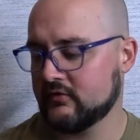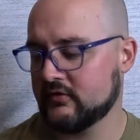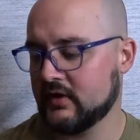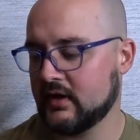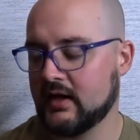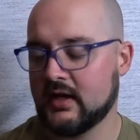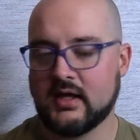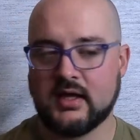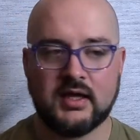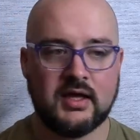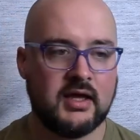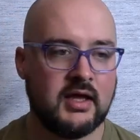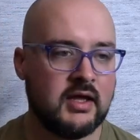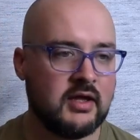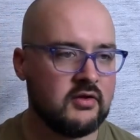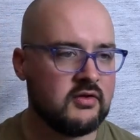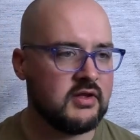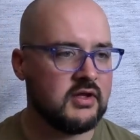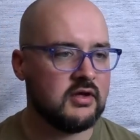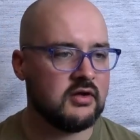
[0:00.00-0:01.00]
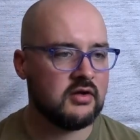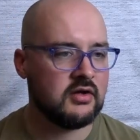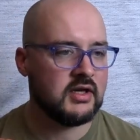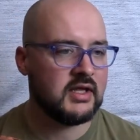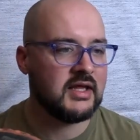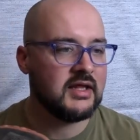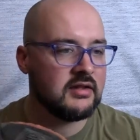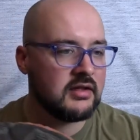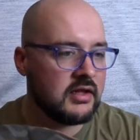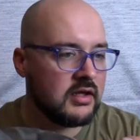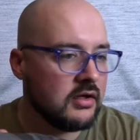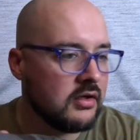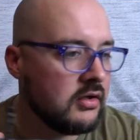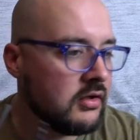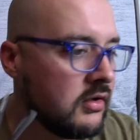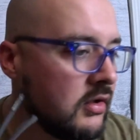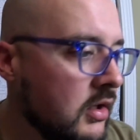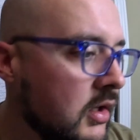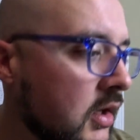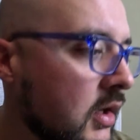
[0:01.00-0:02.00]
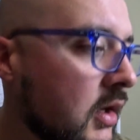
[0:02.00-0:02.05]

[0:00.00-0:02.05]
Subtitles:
say Helion,